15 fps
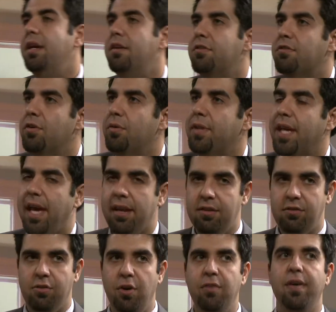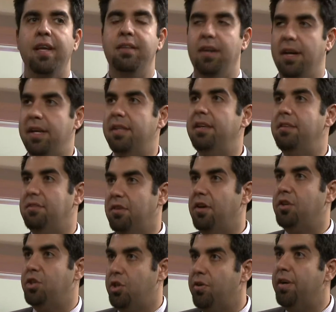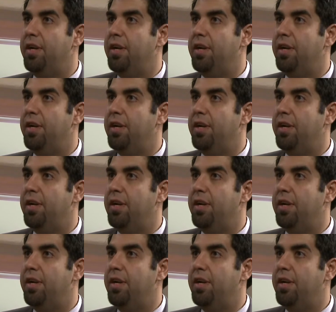So they had a survey done and they saw, sure